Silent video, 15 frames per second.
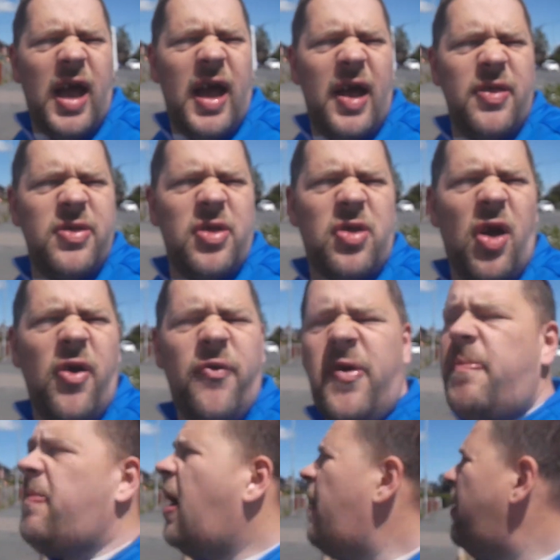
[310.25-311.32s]
and the
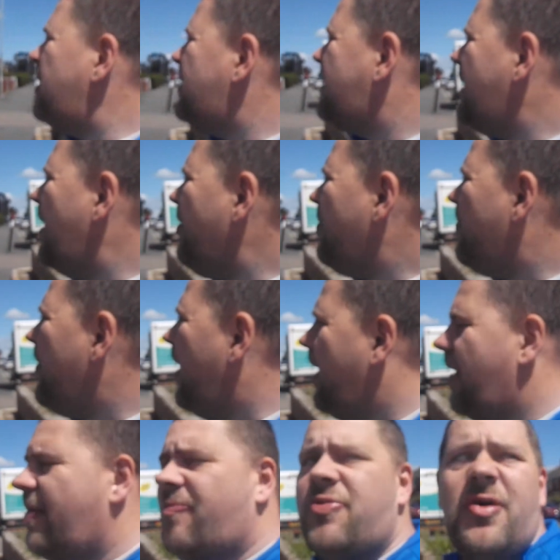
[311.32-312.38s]
Dolphin pub itself,
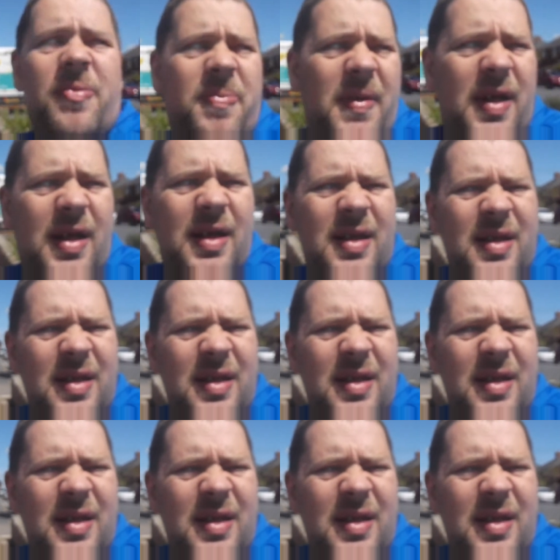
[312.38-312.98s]
mate. Proper